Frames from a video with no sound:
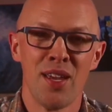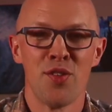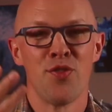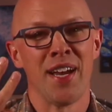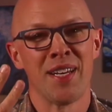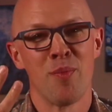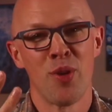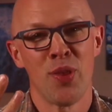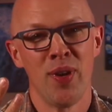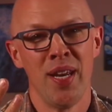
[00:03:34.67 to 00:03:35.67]
Fact
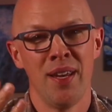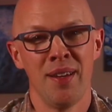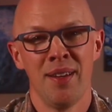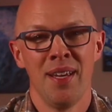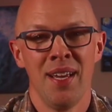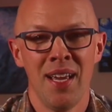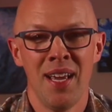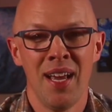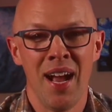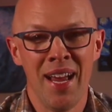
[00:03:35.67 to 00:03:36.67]
number 3.
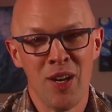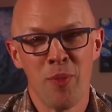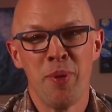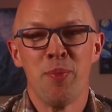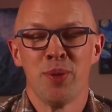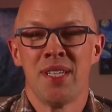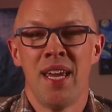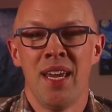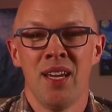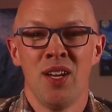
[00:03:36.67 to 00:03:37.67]
I hear people
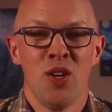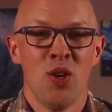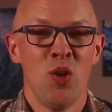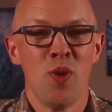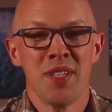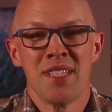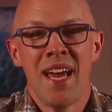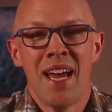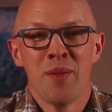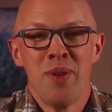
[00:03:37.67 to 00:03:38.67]
say, "Who wants to
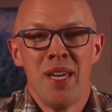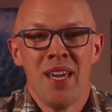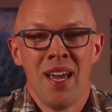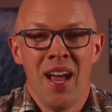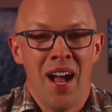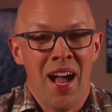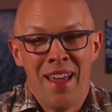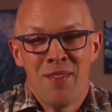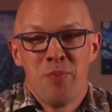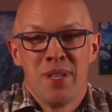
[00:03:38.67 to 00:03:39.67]
hack me? I
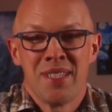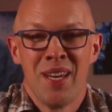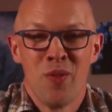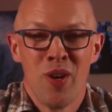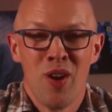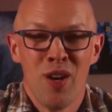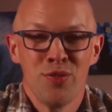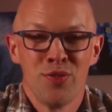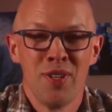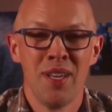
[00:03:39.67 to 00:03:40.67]
haven't pissed anyone
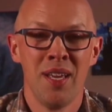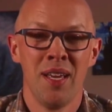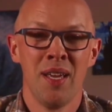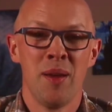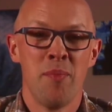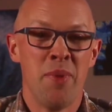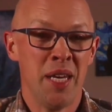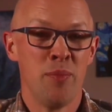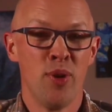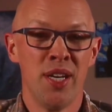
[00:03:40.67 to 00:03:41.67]
off."
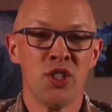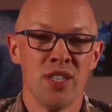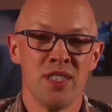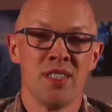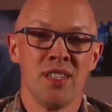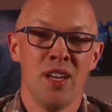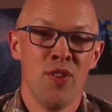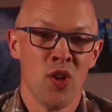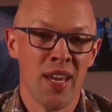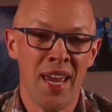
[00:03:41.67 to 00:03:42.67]
Many breaches of
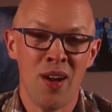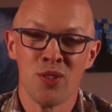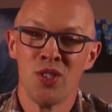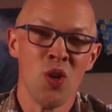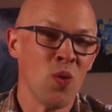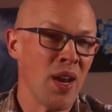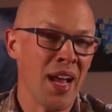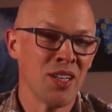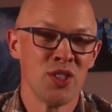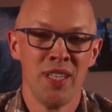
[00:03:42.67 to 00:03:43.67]
your accounts don't
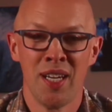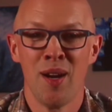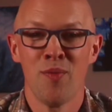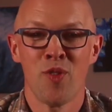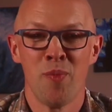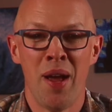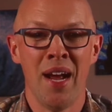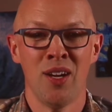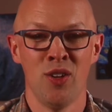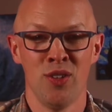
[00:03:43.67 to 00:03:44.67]
actually come from
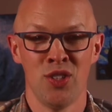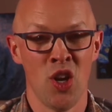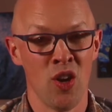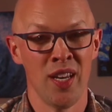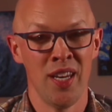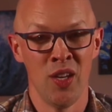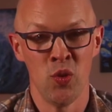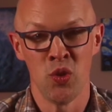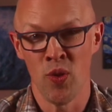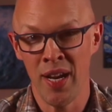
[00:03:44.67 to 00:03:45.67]
hackers targeting
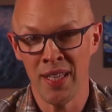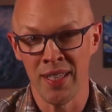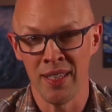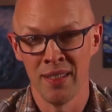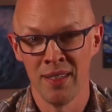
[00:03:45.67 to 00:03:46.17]
you directly,